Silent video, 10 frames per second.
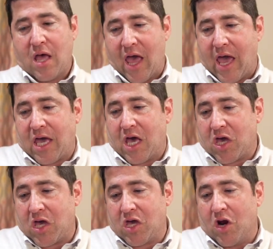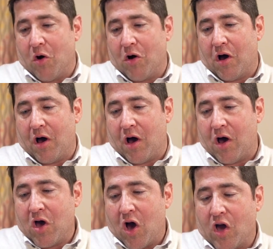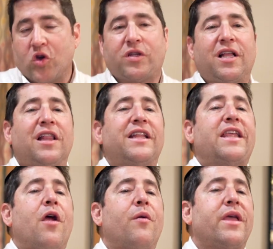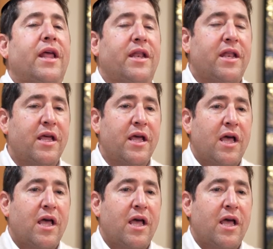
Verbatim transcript: a utilitarian